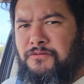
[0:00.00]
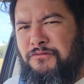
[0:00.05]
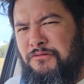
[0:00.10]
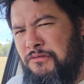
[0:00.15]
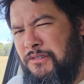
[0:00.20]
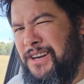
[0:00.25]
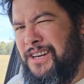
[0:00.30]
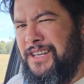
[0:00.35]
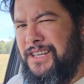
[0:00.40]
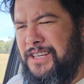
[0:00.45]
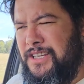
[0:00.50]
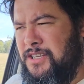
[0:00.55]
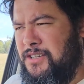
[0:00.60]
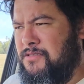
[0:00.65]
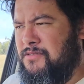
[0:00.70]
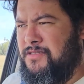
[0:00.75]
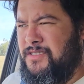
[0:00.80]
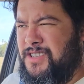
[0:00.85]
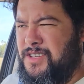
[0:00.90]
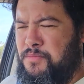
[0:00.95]
really
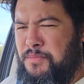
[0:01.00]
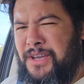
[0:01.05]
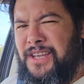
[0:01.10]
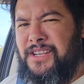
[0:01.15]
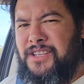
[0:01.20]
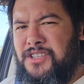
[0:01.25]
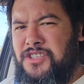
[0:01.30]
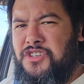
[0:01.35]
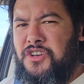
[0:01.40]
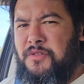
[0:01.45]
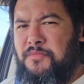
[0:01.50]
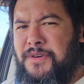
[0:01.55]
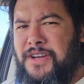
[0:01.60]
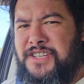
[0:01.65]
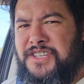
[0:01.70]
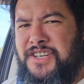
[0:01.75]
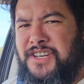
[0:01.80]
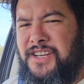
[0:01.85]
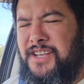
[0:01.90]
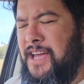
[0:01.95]
spend so
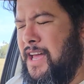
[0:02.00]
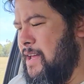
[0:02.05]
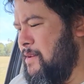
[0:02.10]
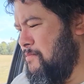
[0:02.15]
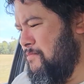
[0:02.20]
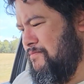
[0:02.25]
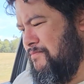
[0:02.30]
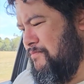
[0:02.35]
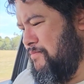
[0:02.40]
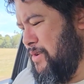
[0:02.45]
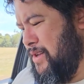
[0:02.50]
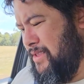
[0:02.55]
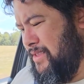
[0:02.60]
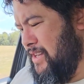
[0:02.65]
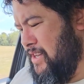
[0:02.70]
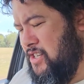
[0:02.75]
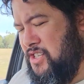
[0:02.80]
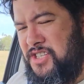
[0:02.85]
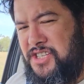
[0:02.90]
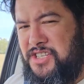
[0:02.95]
much in game, but
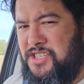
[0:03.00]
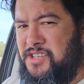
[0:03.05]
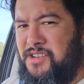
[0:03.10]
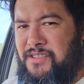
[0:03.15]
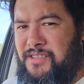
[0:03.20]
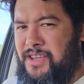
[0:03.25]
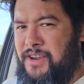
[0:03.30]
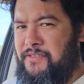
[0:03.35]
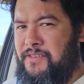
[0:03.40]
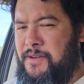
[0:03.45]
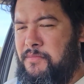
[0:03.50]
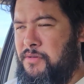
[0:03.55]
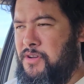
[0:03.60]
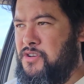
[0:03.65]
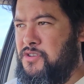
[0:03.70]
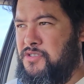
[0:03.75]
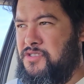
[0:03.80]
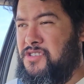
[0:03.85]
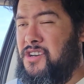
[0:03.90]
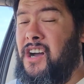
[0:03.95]
that's just a theory
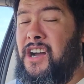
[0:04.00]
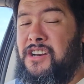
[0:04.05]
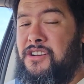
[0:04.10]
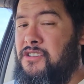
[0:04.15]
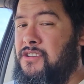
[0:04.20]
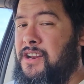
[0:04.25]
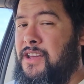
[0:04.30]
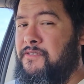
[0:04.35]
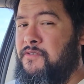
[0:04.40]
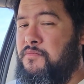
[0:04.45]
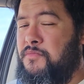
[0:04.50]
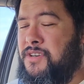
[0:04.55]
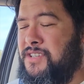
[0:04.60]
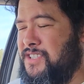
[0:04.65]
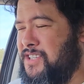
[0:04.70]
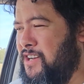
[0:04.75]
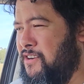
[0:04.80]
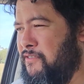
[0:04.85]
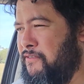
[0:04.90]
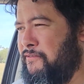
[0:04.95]
because I don't have it
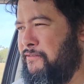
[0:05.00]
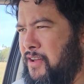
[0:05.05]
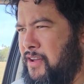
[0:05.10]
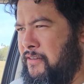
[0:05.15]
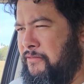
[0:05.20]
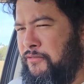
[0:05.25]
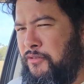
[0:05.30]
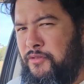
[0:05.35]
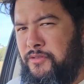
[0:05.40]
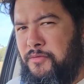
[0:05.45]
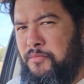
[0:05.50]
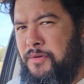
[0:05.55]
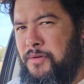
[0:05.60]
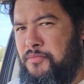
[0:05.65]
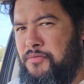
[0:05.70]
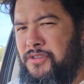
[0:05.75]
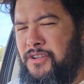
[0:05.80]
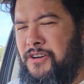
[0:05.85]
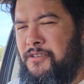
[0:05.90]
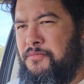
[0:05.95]
myself. A few of the
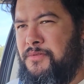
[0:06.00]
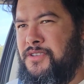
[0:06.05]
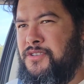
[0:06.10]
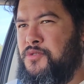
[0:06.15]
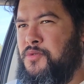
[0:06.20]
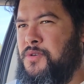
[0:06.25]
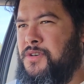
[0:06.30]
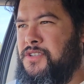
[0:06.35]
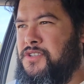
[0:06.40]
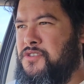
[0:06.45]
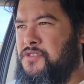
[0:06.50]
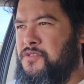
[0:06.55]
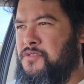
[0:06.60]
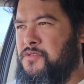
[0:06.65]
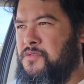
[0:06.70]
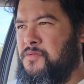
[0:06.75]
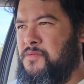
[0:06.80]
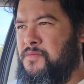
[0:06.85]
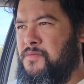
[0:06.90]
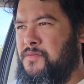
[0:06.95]
people that I've been talking
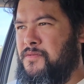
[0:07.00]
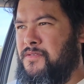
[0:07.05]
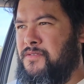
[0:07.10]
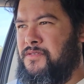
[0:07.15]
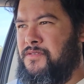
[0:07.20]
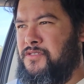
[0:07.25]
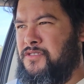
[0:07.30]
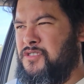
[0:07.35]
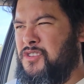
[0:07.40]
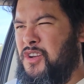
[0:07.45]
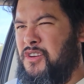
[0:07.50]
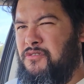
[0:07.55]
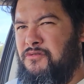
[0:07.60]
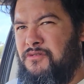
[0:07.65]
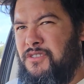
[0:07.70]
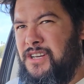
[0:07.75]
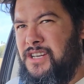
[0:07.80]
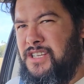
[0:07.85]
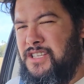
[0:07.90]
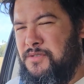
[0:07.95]
to don't
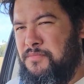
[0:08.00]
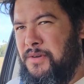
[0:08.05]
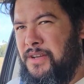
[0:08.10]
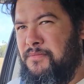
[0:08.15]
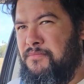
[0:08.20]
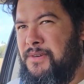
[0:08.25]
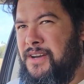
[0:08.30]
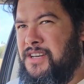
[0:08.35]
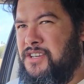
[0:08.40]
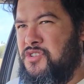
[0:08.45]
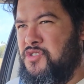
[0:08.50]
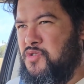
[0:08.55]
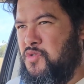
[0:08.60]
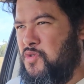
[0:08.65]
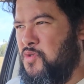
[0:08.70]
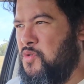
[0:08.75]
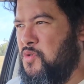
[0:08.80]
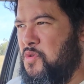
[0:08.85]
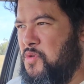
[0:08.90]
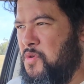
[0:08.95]
really spend much,
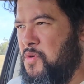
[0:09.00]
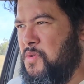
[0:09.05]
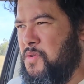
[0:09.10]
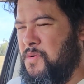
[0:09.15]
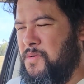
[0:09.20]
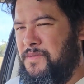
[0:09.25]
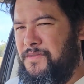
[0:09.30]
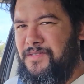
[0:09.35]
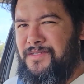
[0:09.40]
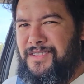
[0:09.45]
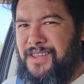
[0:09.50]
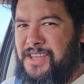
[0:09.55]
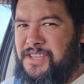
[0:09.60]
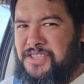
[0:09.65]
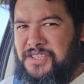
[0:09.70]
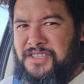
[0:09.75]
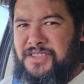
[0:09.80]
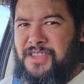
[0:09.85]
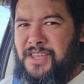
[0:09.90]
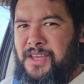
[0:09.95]
or
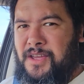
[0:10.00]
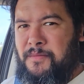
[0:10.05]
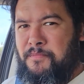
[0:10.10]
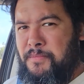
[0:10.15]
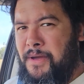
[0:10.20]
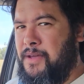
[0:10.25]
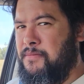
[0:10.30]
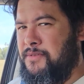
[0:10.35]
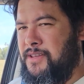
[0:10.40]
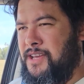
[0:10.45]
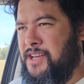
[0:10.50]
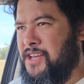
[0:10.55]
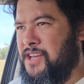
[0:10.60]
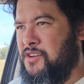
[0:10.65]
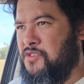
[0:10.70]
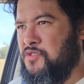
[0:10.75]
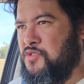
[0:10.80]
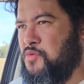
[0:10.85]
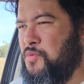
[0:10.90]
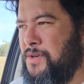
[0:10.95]
it's their baby
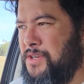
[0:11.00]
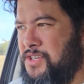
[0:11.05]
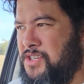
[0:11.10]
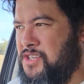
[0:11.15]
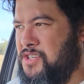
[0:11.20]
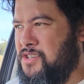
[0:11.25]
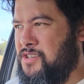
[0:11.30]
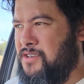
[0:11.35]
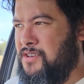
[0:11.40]
accounts which